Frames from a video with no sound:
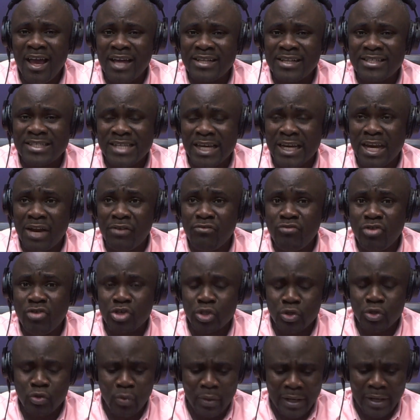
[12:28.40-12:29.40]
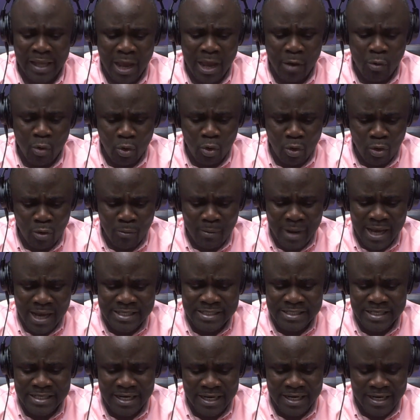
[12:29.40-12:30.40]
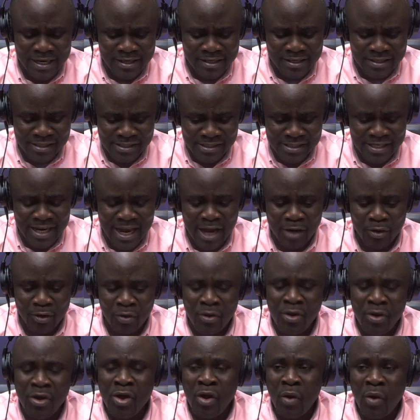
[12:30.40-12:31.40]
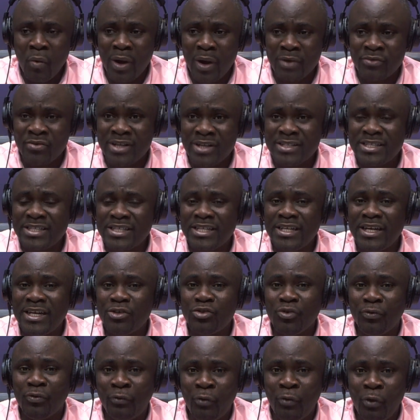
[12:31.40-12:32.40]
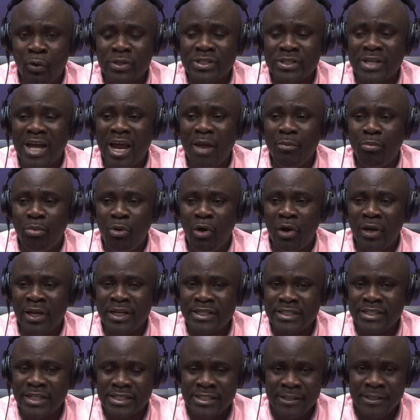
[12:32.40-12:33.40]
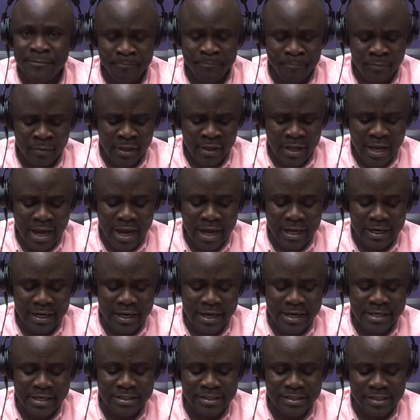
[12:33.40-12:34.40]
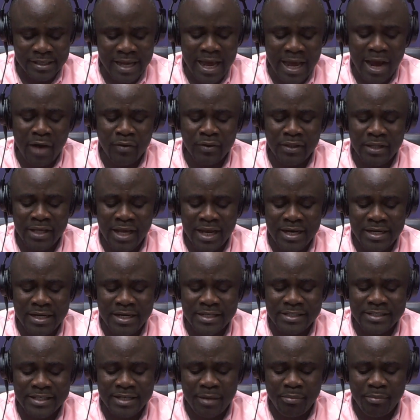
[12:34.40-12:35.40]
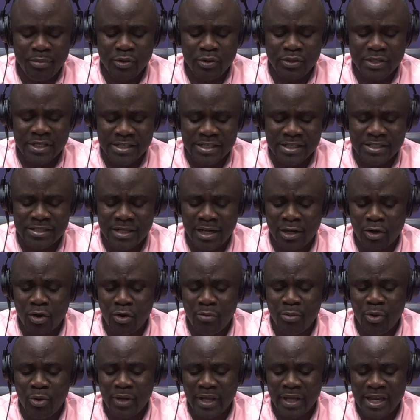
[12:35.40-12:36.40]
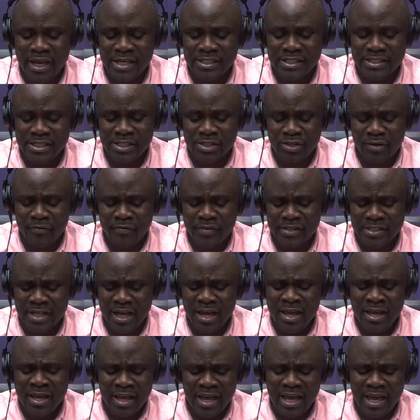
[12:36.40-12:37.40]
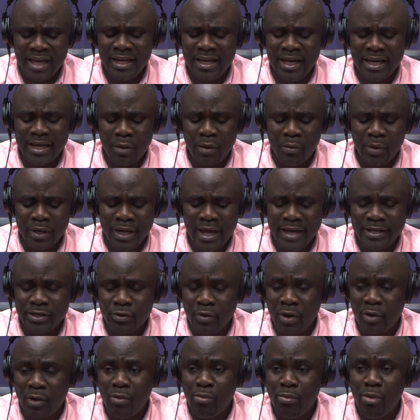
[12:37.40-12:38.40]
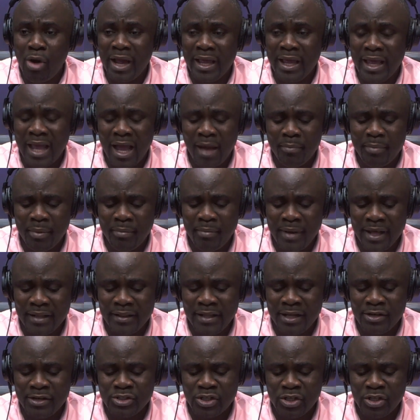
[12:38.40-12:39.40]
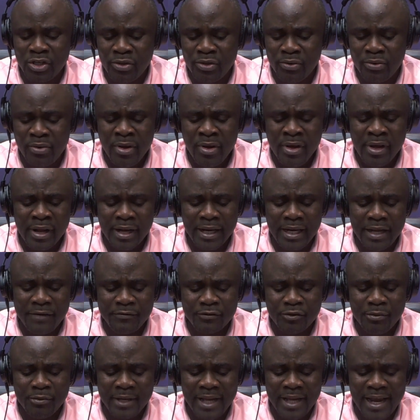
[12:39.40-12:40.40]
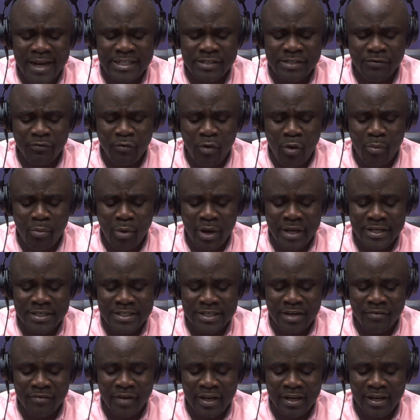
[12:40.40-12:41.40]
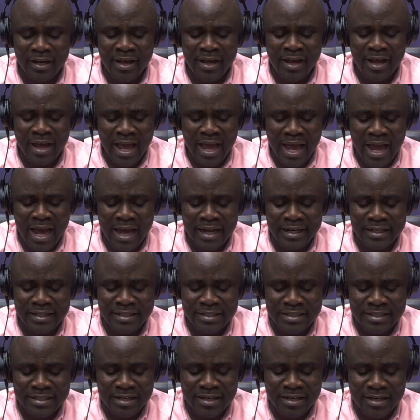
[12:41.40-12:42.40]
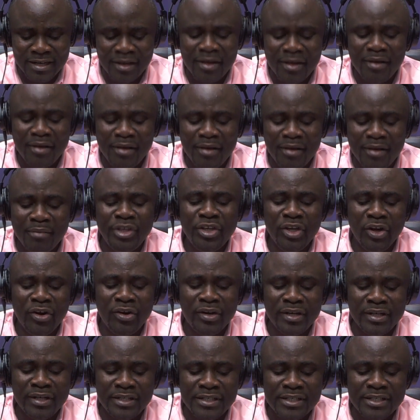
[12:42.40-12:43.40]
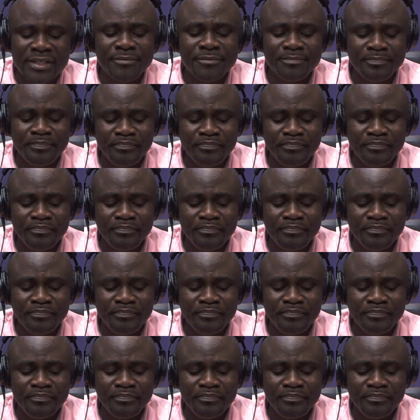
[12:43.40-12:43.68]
Secondary School, Kumasi. Sisiano, we're transitioning into full-time politics, and he's now the NDC Deputy National Communications Officer. And I would happy birthday to you. Live to be 94.7 and beyond.